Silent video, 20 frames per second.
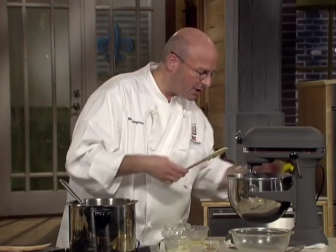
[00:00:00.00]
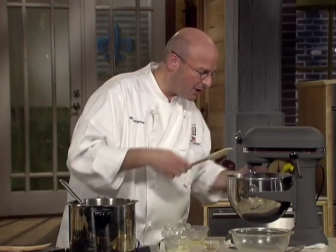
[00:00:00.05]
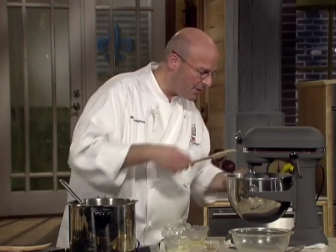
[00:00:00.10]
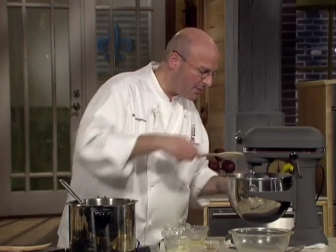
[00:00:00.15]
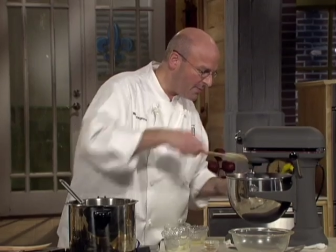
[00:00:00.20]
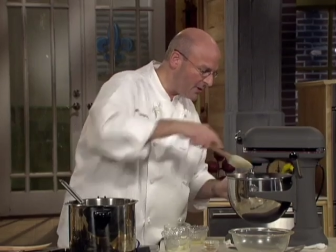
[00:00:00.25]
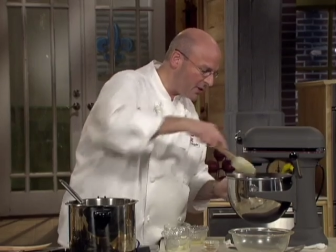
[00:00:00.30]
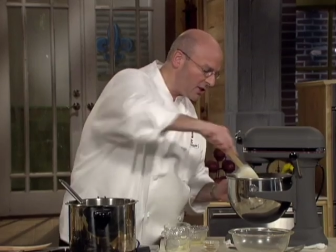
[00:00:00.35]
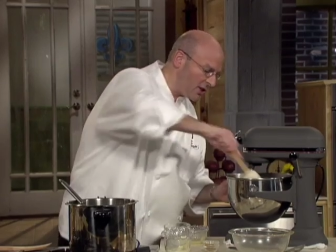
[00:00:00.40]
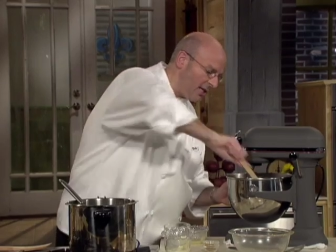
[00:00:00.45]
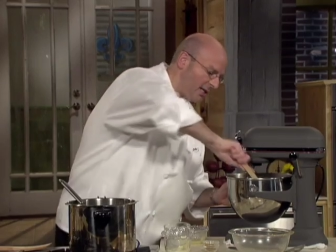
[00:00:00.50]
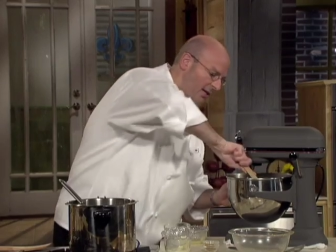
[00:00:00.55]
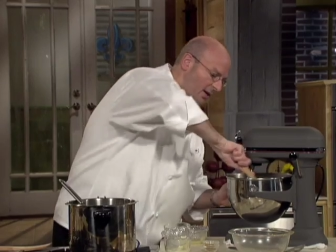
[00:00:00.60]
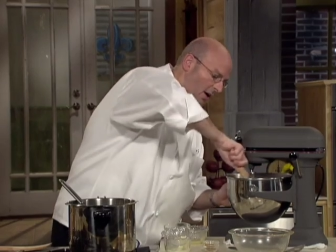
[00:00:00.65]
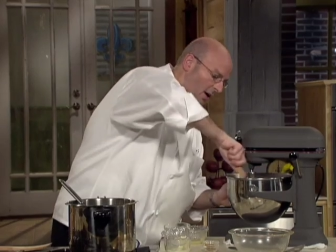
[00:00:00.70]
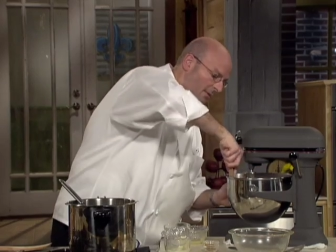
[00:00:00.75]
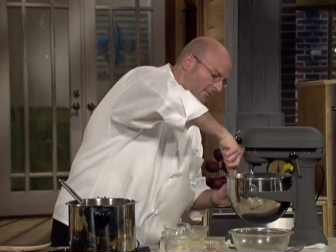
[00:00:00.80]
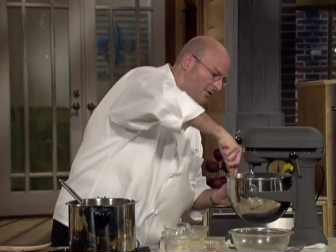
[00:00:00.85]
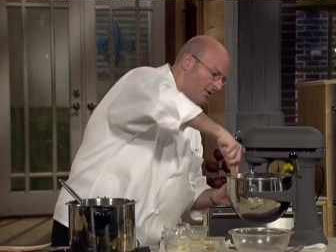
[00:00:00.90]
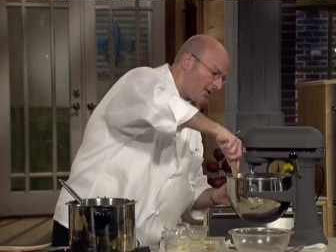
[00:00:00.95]
Turn the machine
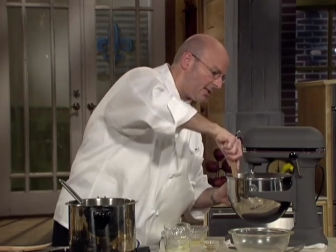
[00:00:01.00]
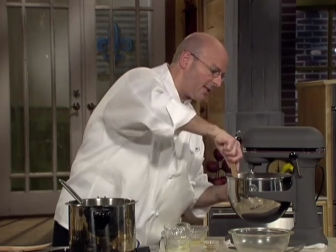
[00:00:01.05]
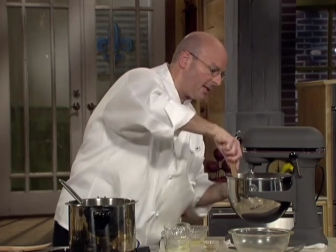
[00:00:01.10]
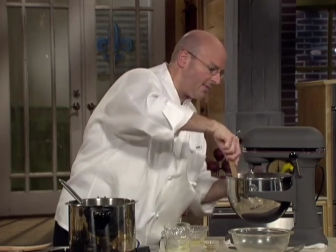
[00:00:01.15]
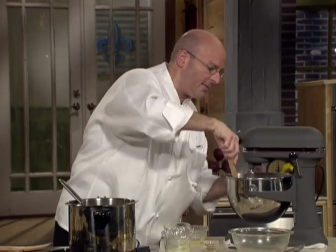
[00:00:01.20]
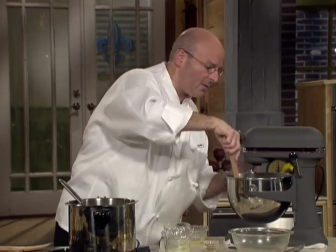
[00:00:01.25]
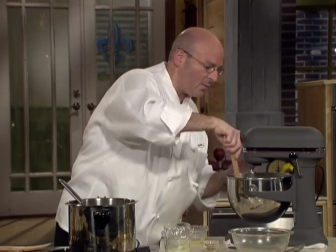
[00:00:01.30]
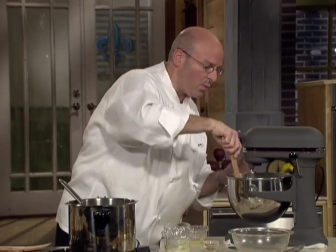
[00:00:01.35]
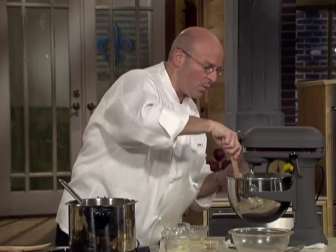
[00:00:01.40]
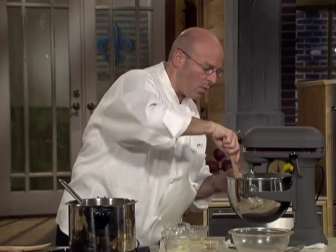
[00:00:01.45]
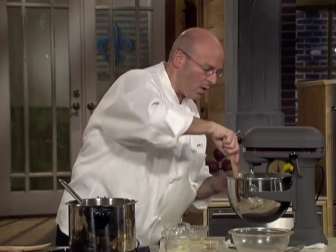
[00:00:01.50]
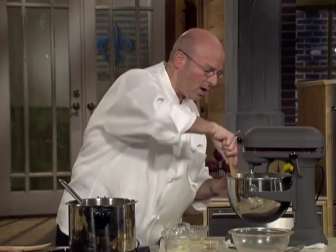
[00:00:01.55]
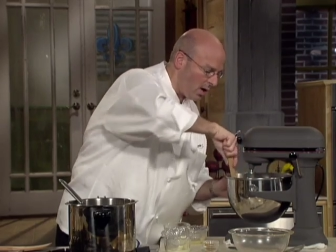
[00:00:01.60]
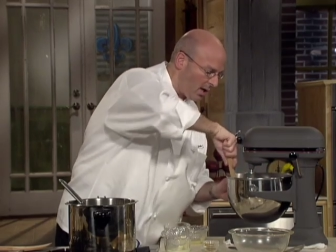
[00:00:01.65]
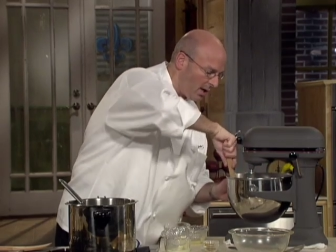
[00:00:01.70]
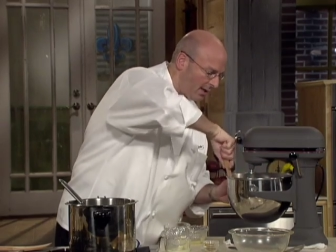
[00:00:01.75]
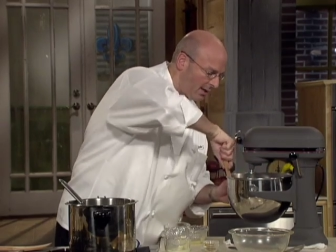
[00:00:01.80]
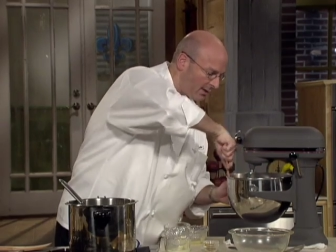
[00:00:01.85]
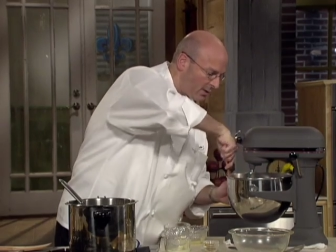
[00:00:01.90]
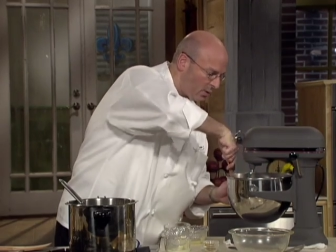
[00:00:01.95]
off. Just give it
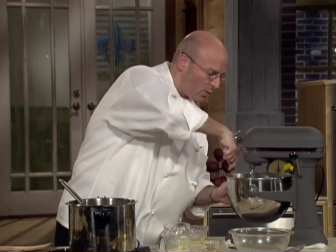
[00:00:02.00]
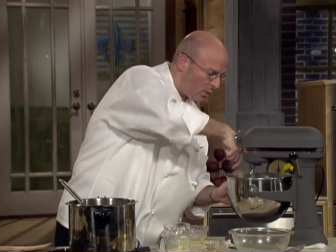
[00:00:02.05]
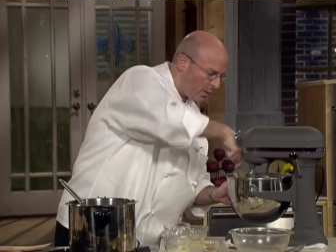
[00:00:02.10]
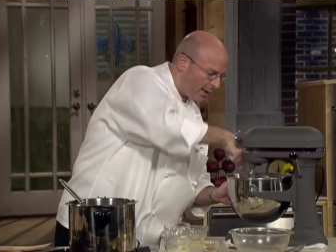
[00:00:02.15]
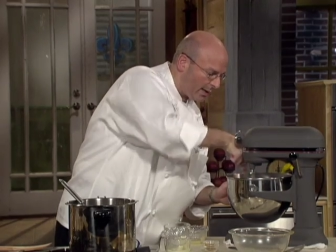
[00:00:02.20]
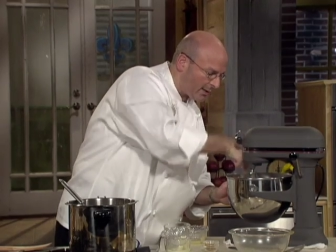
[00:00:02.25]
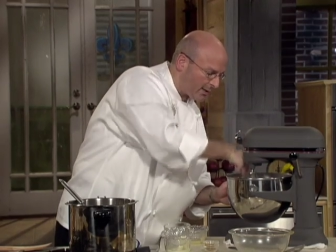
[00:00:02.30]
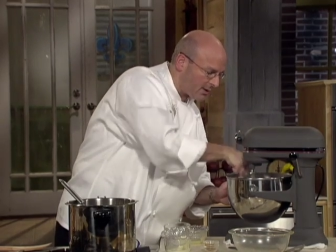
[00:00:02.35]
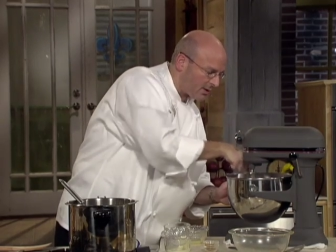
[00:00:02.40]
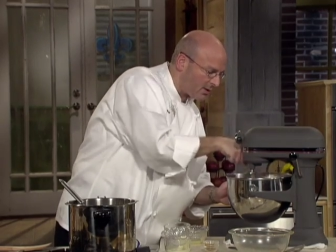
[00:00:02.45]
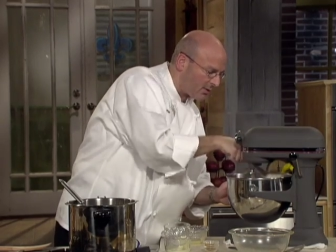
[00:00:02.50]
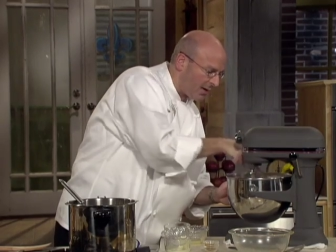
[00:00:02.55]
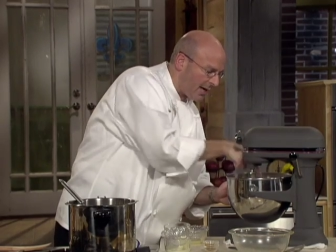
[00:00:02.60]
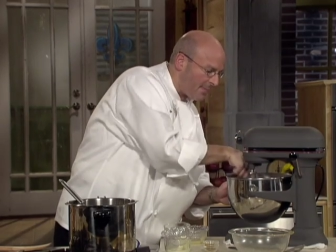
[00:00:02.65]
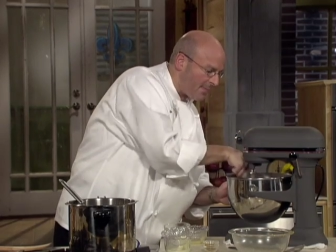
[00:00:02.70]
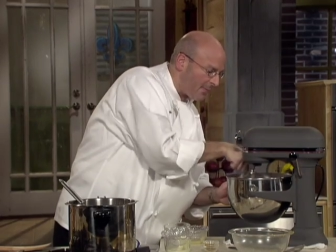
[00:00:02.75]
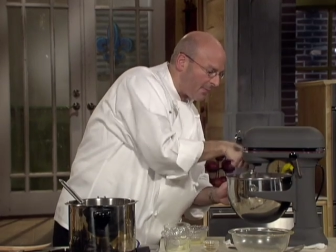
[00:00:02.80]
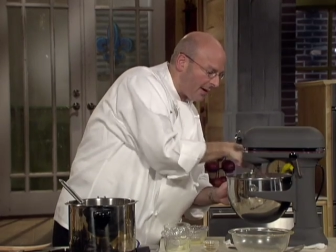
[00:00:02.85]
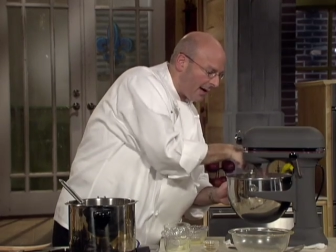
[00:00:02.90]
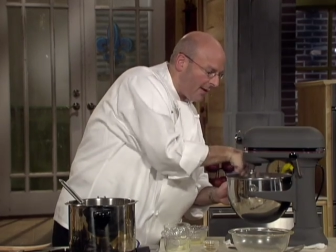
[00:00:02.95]
one quick
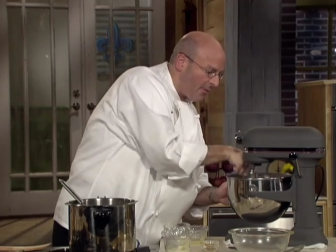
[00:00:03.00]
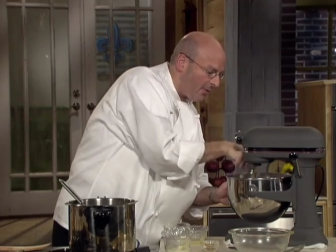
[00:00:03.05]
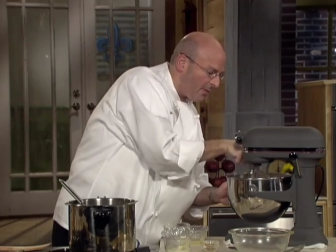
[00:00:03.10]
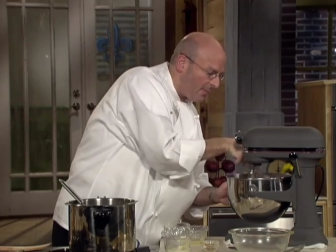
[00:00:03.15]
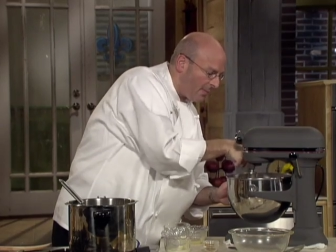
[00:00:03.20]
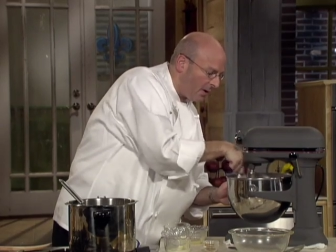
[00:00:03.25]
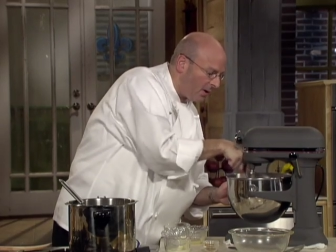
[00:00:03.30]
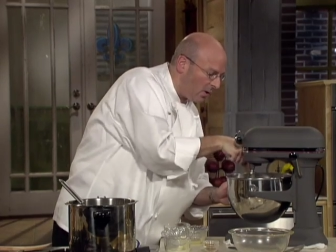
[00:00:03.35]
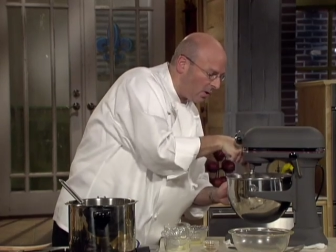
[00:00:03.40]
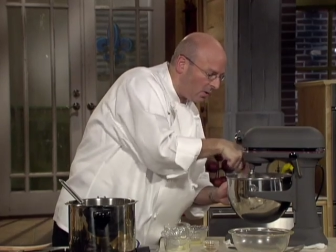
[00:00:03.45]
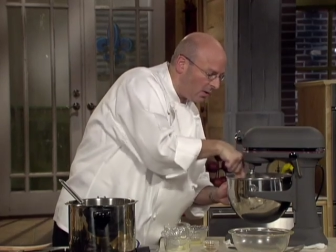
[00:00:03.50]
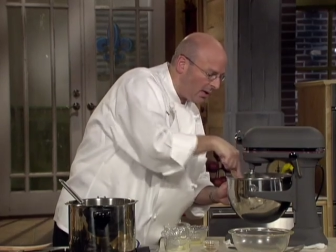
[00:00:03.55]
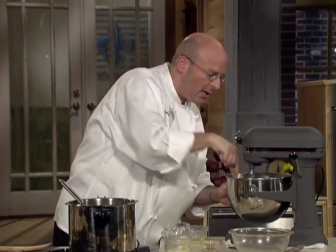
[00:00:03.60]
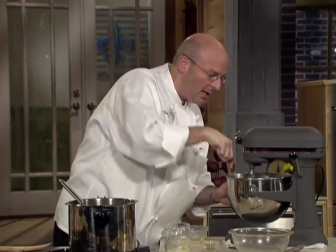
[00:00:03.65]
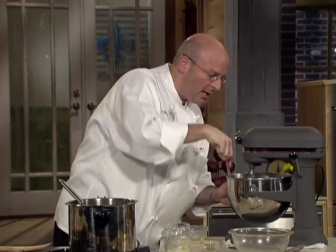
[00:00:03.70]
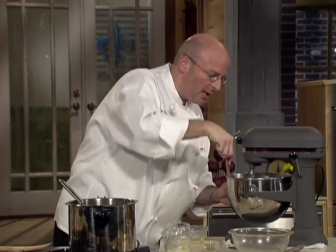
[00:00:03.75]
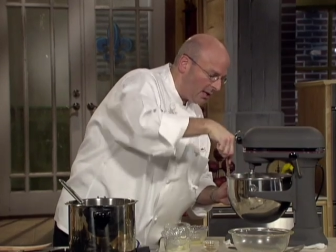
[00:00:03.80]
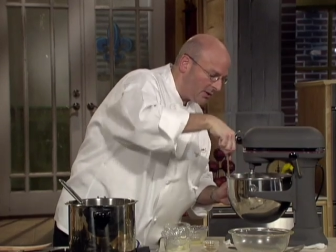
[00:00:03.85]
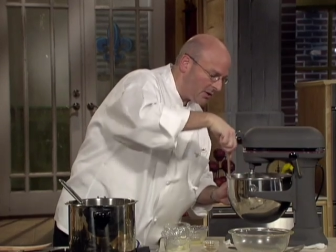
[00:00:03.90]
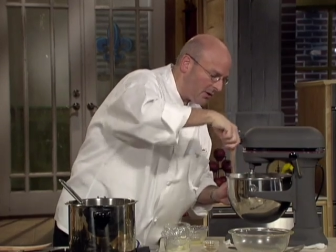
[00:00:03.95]
scrape around the bowl
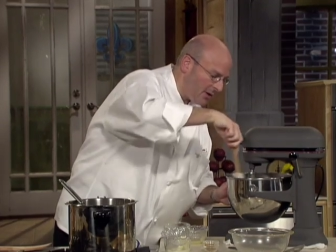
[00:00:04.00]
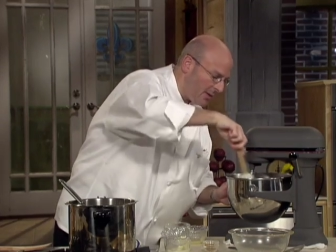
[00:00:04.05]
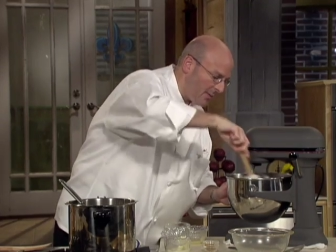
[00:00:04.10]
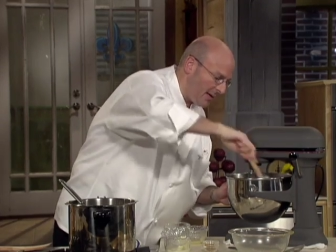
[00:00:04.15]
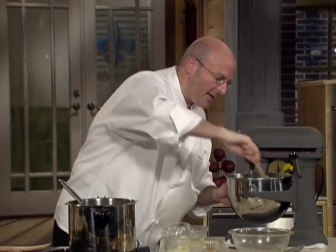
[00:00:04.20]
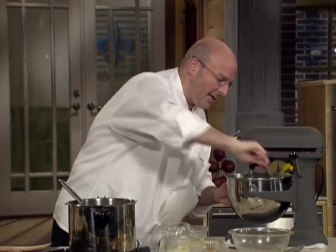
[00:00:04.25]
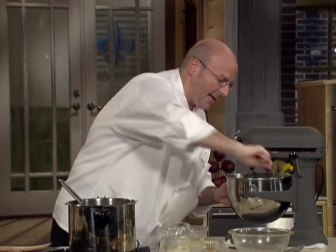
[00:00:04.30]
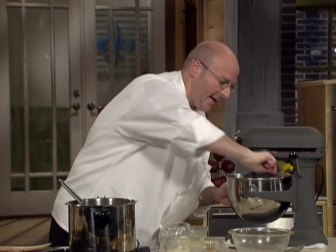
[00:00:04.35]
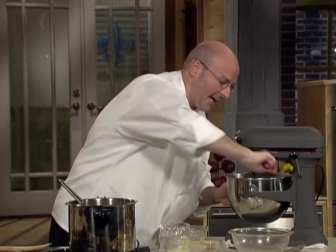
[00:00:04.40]
so that we